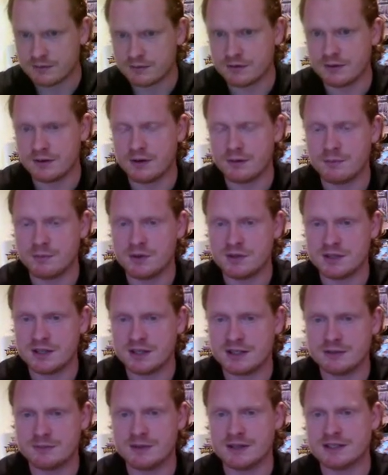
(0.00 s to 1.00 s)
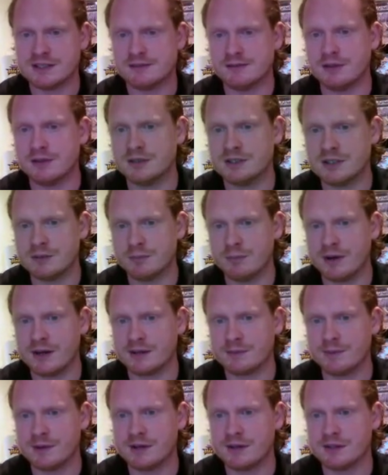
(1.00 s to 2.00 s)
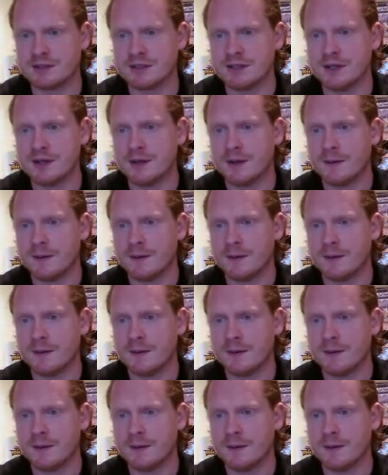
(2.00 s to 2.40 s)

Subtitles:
for a Mutated Mastiff Hunting Pack, because